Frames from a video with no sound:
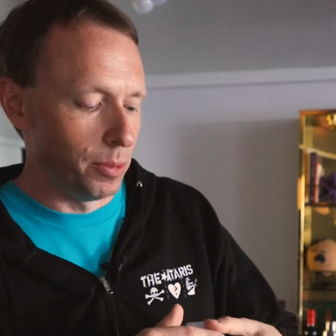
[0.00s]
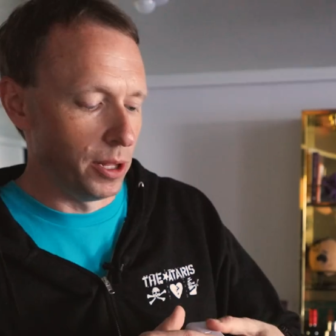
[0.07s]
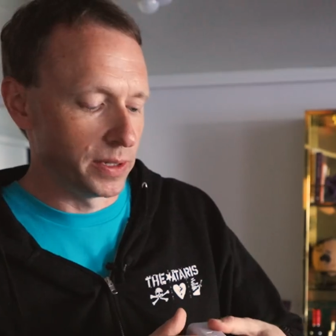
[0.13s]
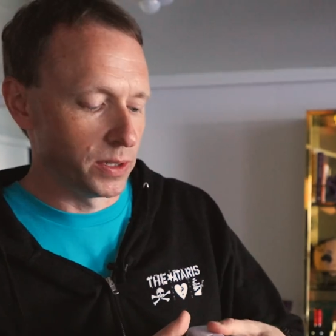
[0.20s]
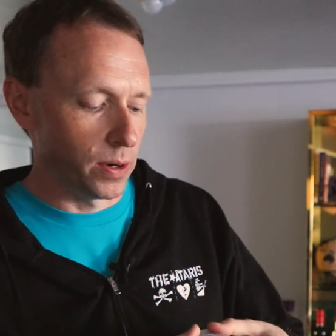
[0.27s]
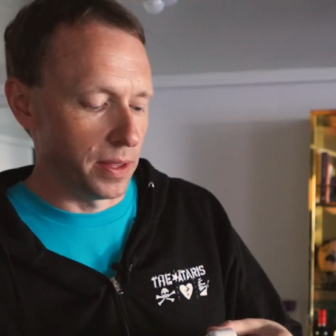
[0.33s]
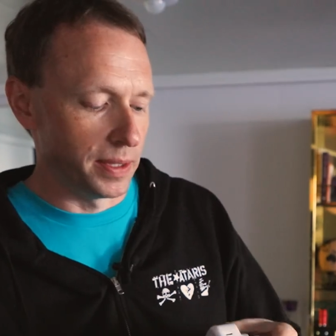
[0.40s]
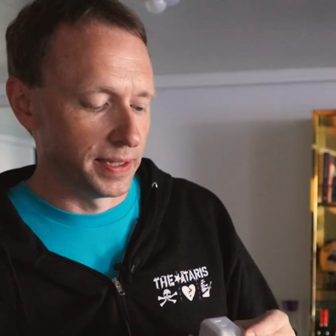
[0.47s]
plugs
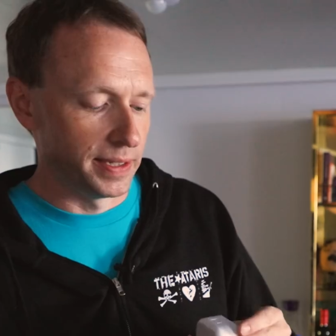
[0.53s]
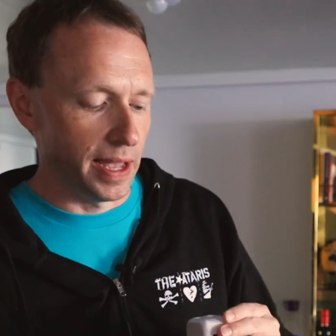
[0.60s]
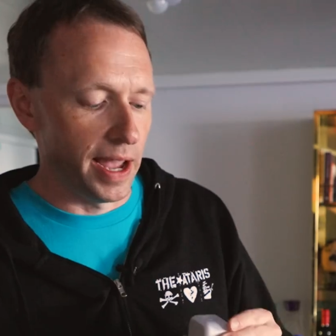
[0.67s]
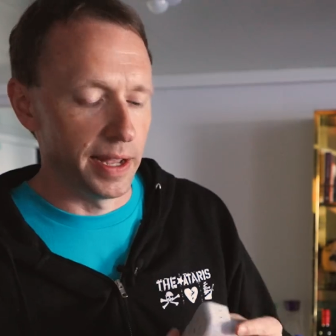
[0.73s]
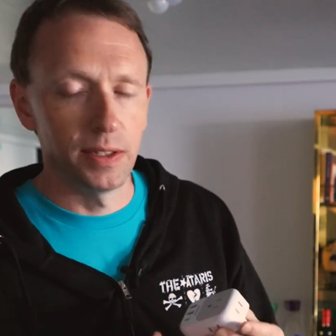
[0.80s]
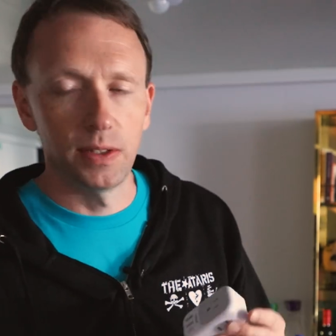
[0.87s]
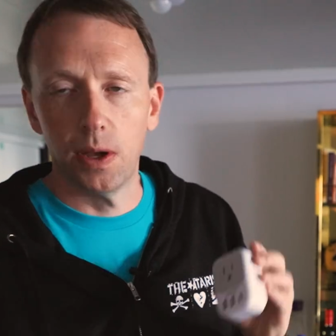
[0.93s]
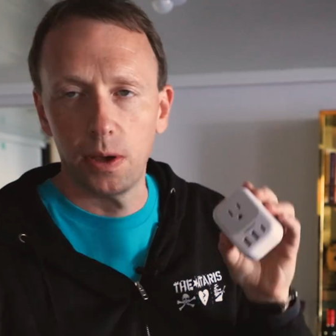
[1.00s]
around the
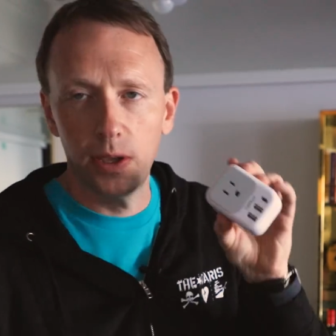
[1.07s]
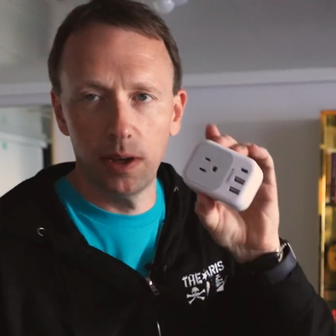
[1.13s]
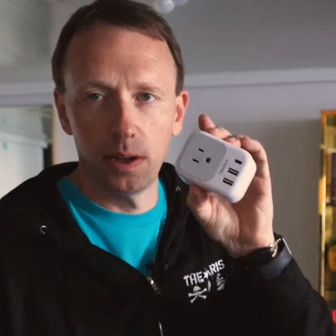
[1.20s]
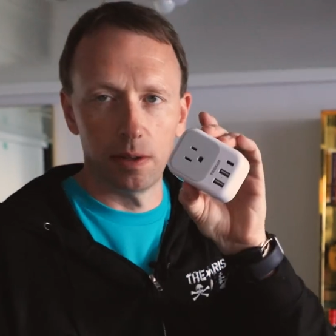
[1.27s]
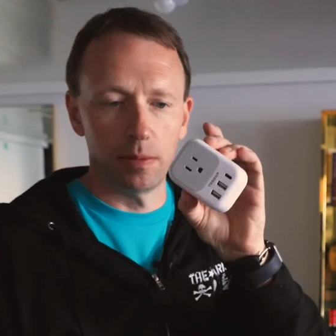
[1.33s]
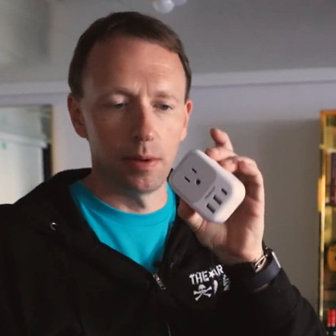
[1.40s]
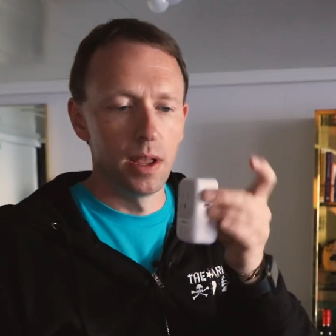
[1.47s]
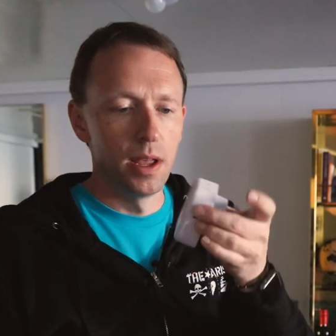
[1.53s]
side. So you
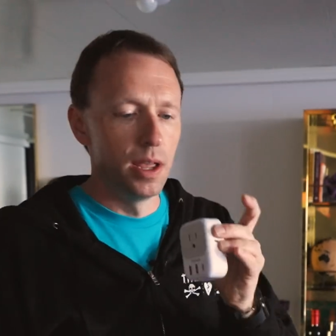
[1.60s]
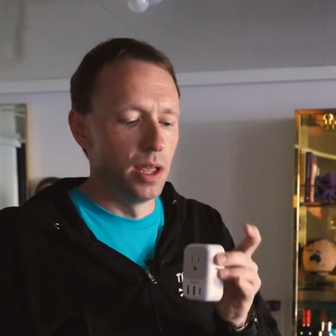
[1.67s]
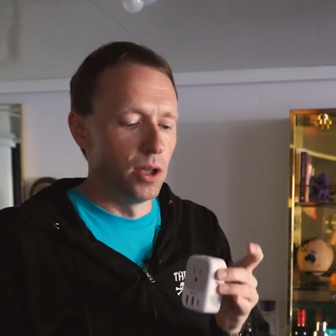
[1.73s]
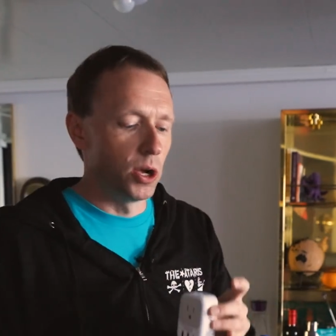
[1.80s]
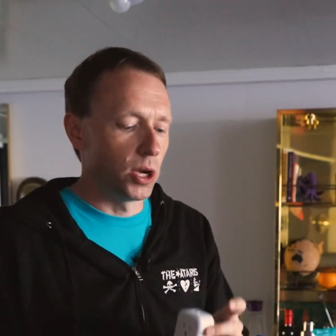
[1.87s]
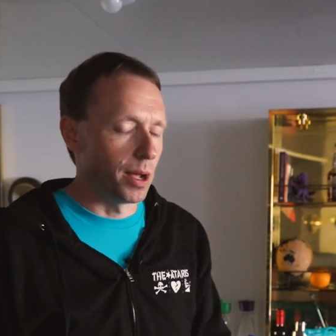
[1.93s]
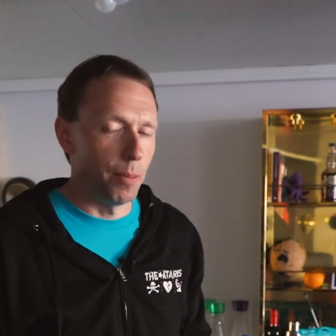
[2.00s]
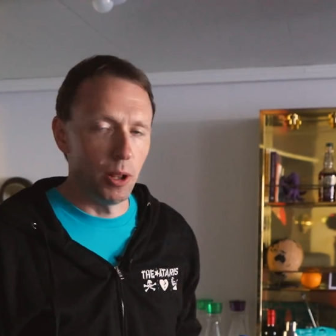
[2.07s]
can
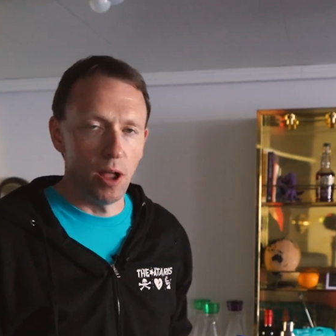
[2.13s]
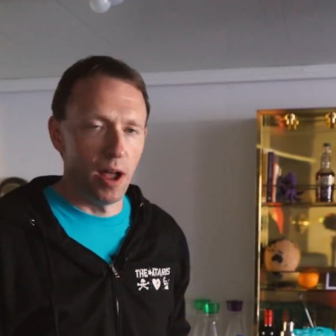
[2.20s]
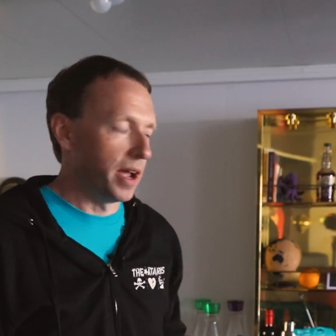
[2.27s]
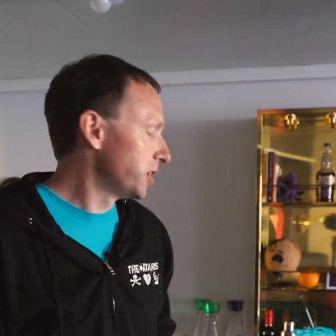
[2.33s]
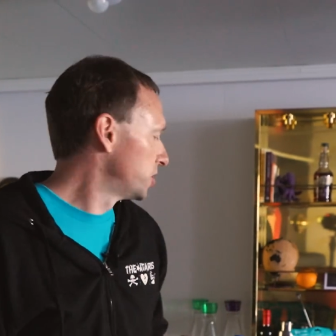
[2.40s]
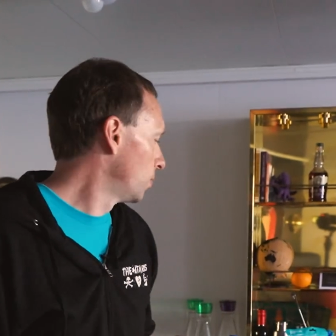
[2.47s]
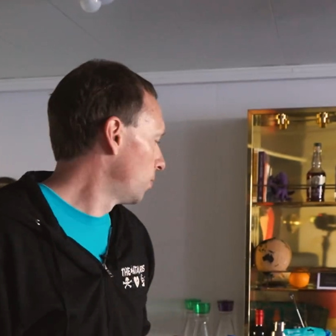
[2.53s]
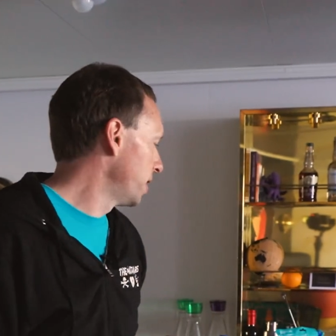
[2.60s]
hook up a lot
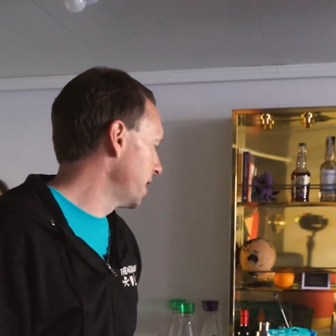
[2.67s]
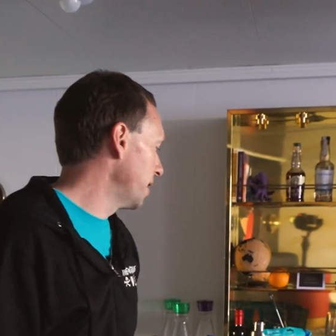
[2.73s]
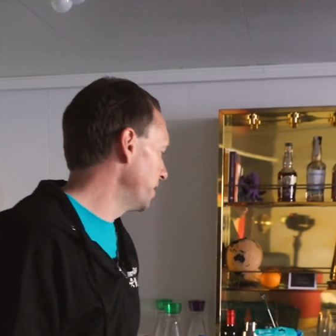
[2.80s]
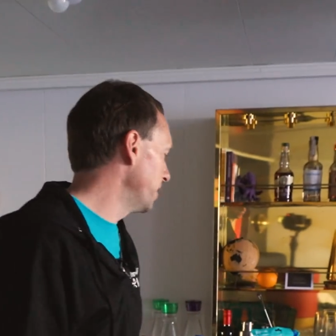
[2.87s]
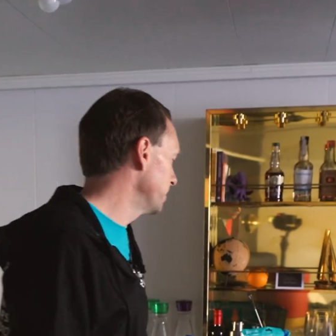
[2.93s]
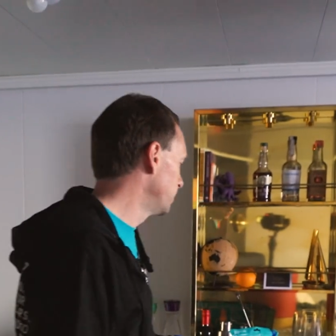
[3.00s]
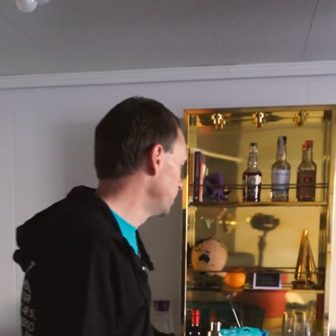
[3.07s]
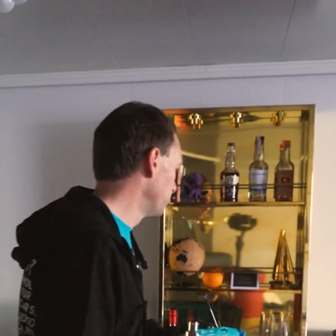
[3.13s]
into one
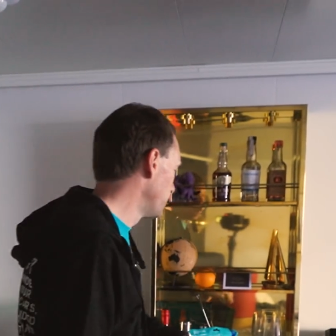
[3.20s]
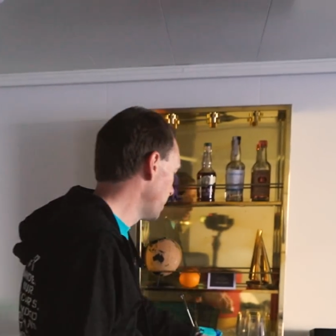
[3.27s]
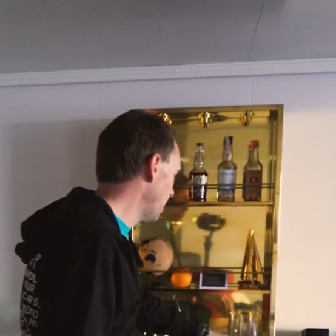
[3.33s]
outlet, super